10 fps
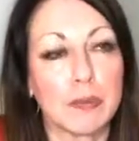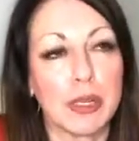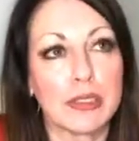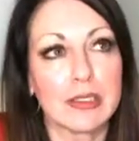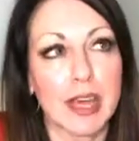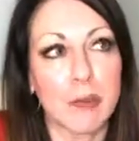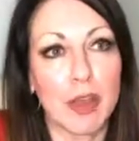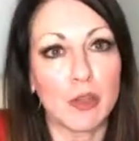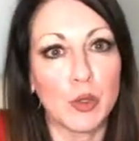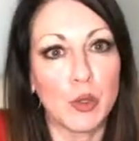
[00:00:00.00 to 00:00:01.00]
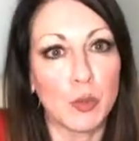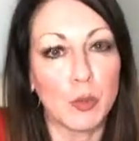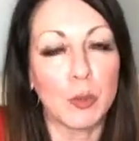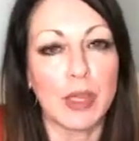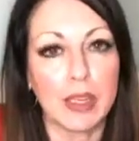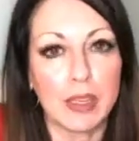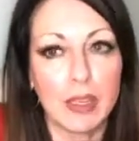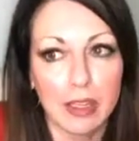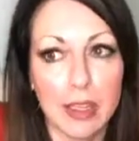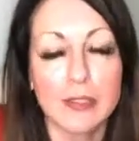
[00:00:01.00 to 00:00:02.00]
but it's not about you being
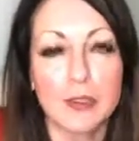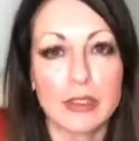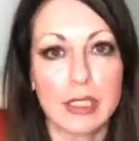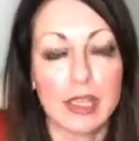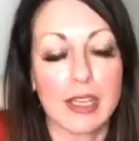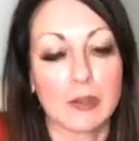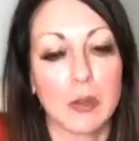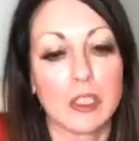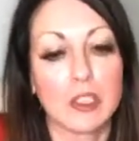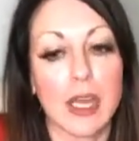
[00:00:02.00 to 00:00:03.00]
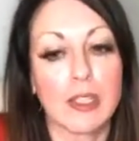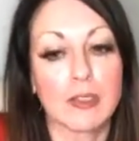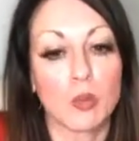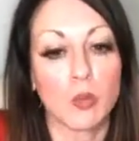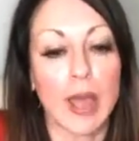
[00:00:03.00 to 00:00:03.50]
interesting as much as